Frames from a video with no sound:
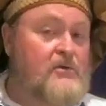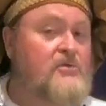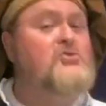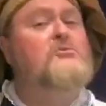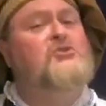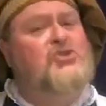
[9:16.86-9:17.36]

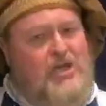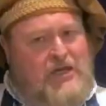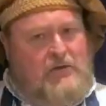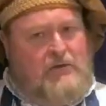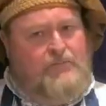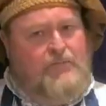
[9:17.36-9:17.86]
to
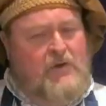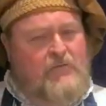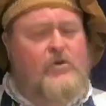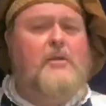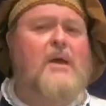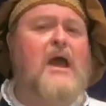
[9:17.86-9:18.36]
chill
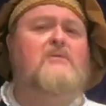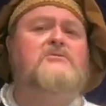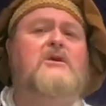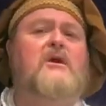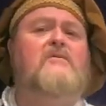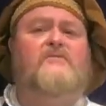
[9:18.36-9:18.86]
for about
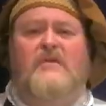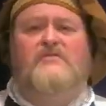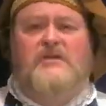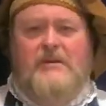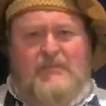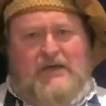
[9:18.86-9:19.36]

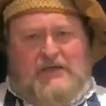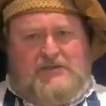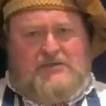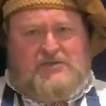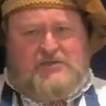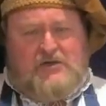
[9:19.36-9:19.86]
50
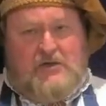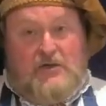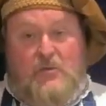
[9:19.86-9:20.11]
minutes,